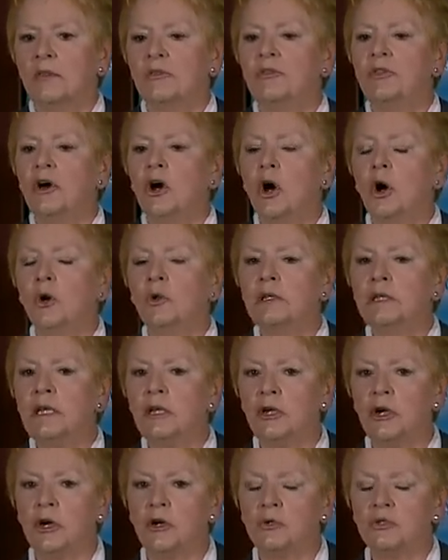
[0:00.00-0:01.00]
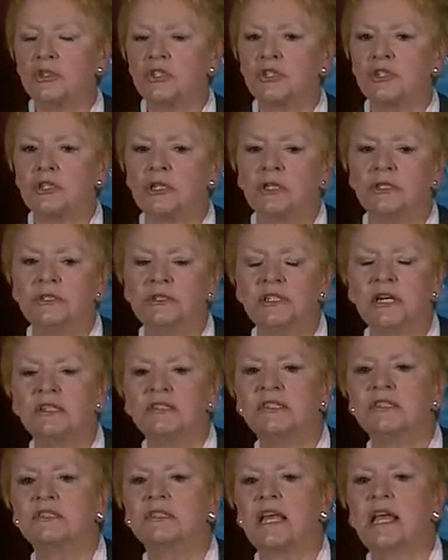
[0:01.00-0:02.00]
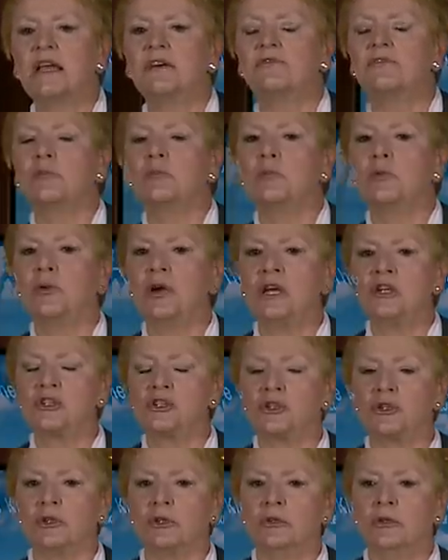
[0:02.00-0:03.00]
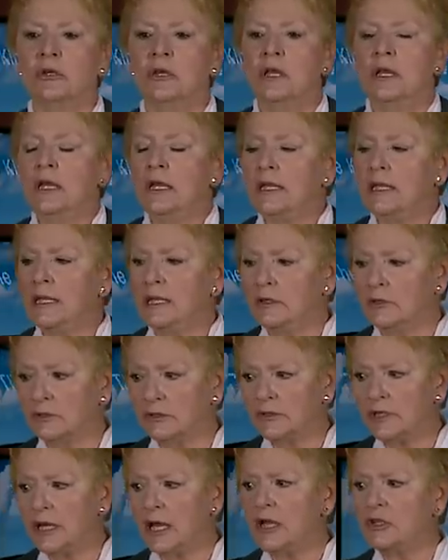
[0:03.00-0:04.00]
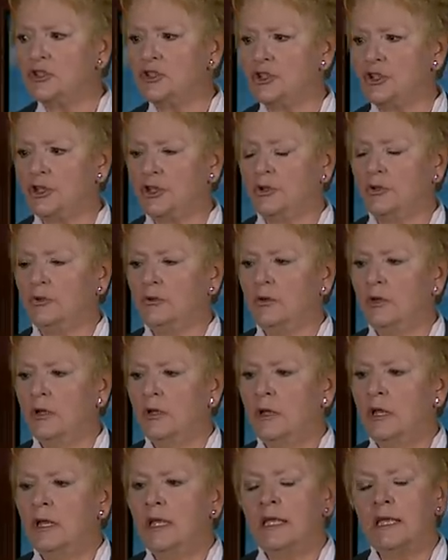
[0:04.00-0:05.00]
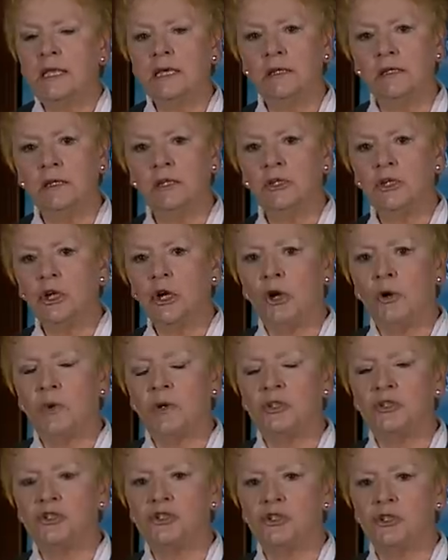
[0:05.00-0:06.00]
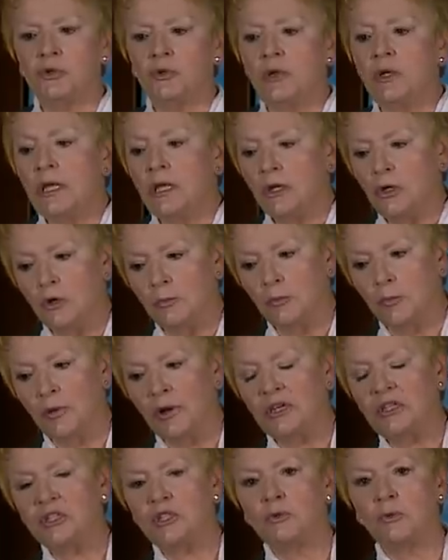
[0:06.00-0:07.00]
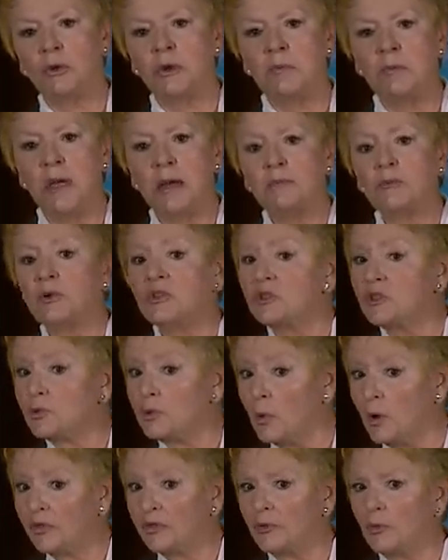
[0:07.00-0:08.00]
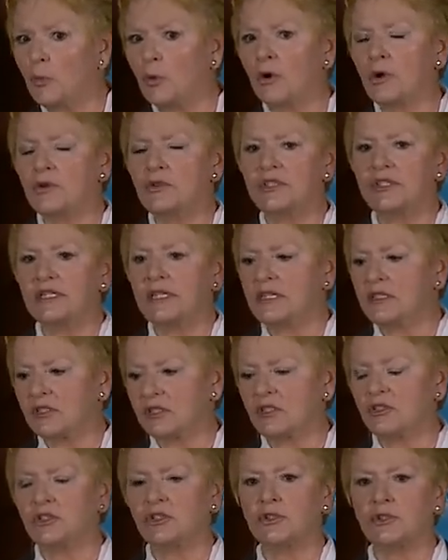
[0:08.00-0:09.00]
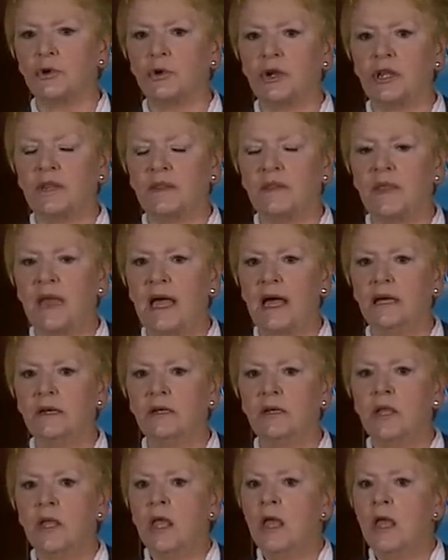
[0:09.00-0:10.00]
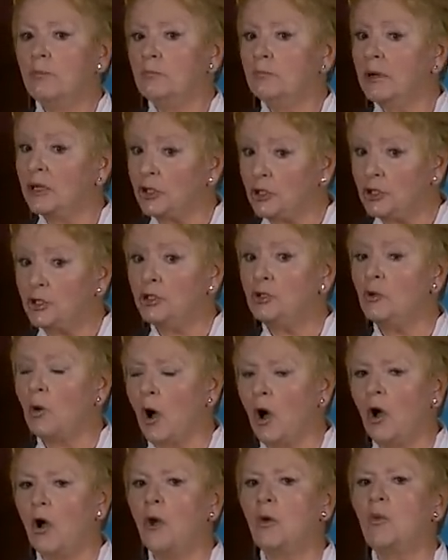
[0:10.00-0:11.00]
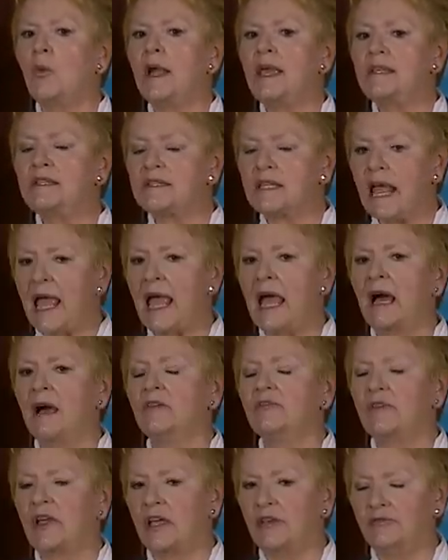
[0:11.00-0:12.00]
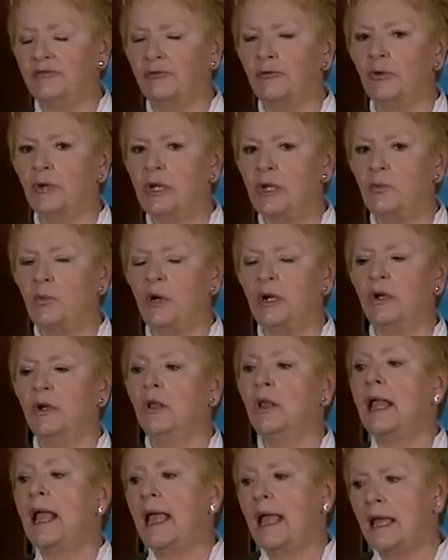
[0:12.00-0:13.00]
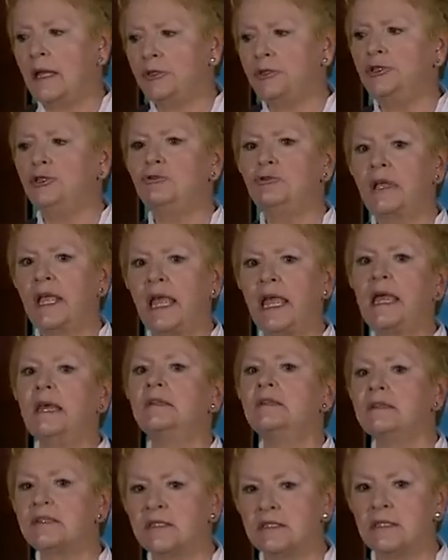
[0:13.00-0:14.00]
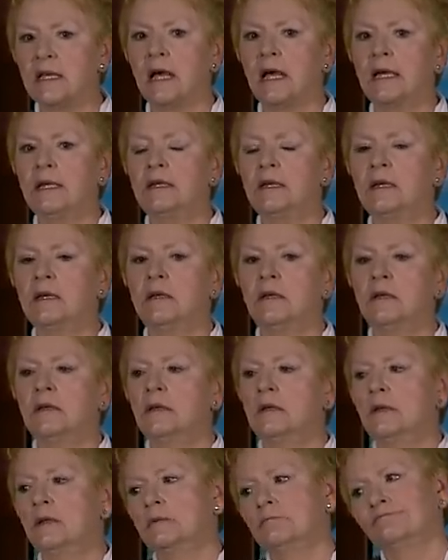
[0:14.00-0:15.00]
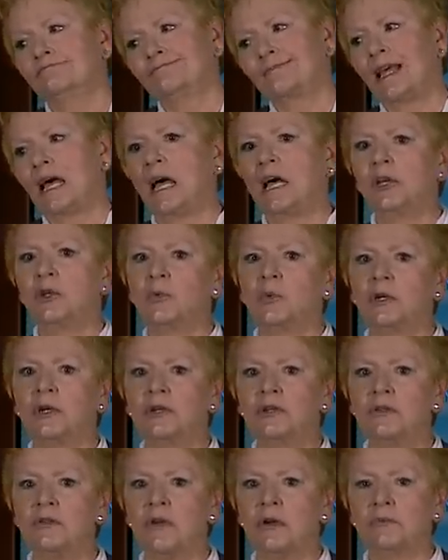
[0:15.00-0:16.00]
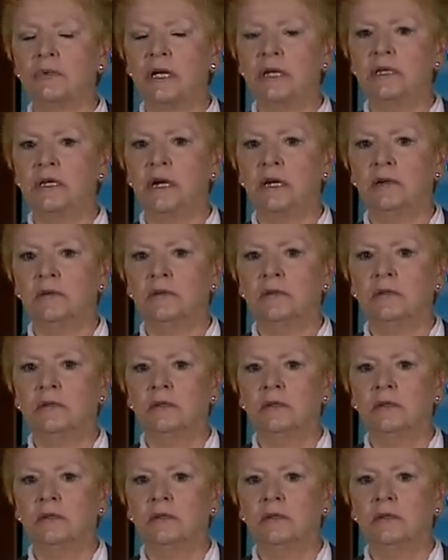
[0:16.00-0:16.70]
The Holy Ghost doesn't ever pressure. He'll nudge you. He'll encourage you. He'll bring to remembrance what the Word says concerning that. But you always have a free will, and you can decide, I don't want to do that right now.